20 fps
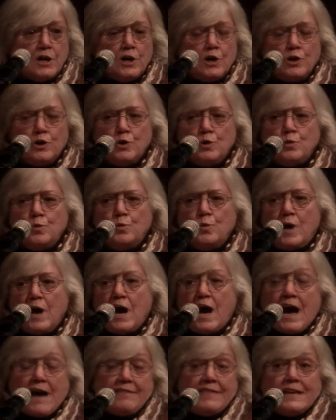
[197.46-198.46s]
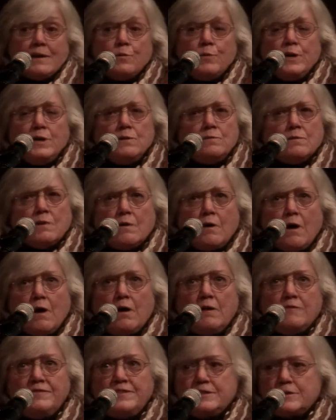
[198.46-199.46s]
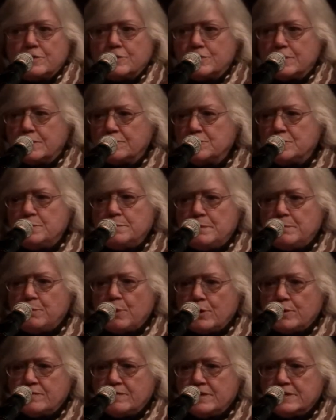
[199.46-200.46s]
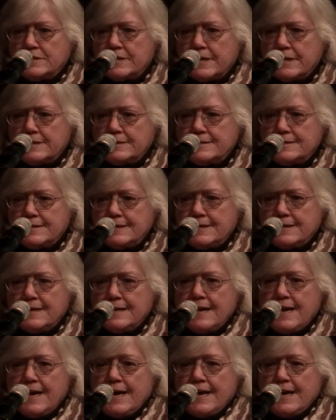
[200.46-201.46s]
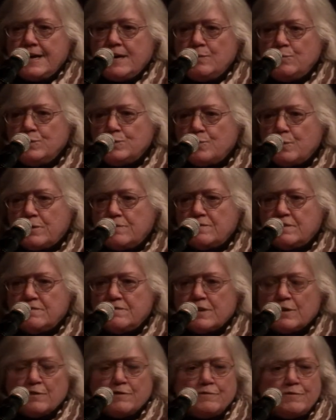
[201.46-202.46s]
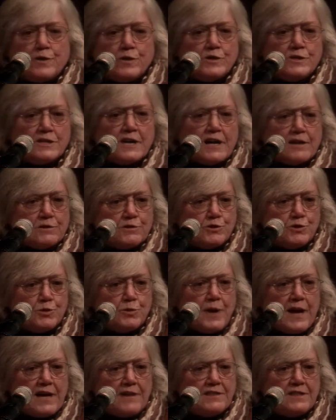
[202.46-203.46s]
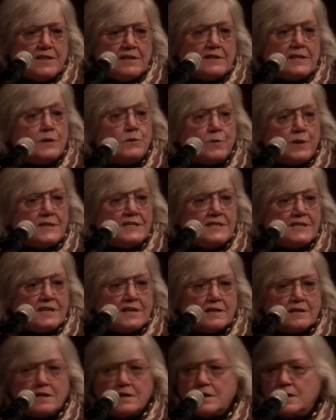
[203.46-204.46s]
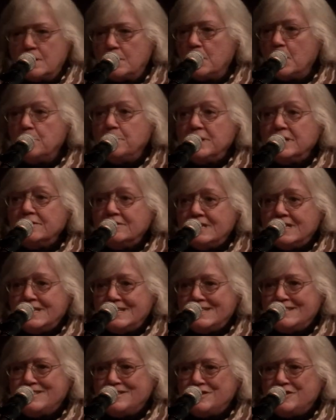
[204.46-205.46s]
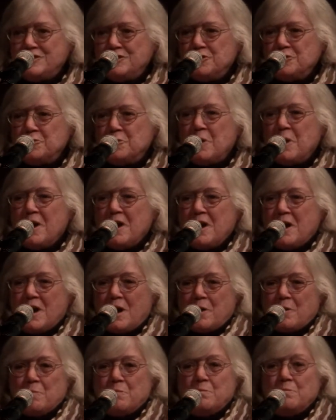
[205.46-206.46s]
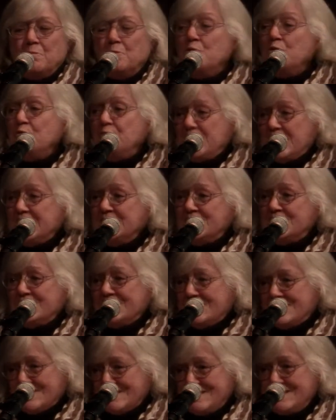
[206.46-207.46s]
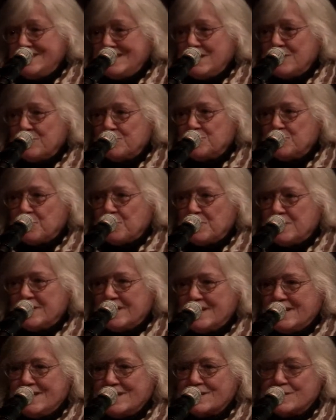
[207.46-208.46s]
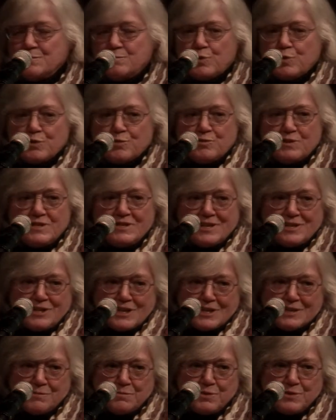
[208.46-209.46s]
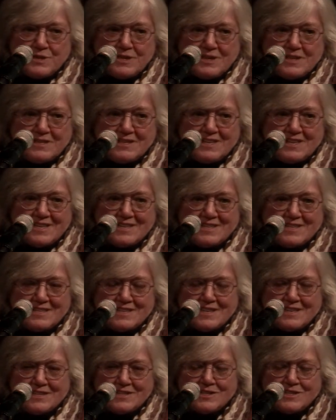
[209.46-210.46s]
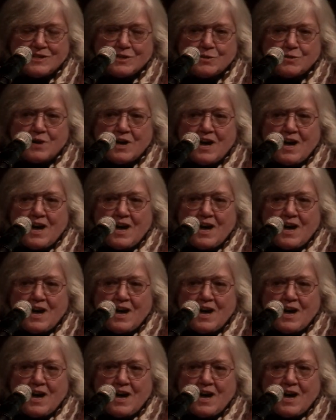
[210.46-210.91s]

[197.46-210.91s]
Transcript: who I think we all feel ourselves to be part of his legacy. He was one of the very first scholars who had the linguistic uh, abilities to uh, move into the territory that he explored with such expertise and insight. So